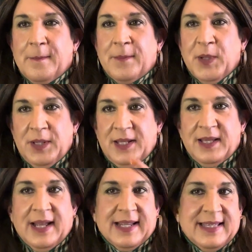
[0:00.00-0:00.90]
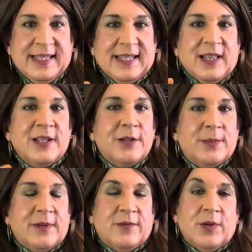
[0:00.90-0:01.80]
But I guess it's a little
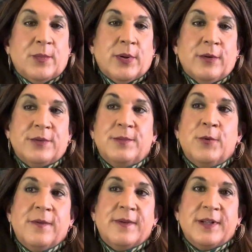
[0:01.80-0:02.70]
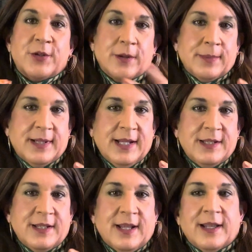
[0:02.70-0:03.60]
bit of an approach, more of an
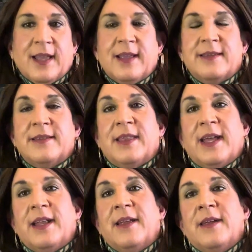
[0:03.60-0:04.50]
interpretation, I guess, that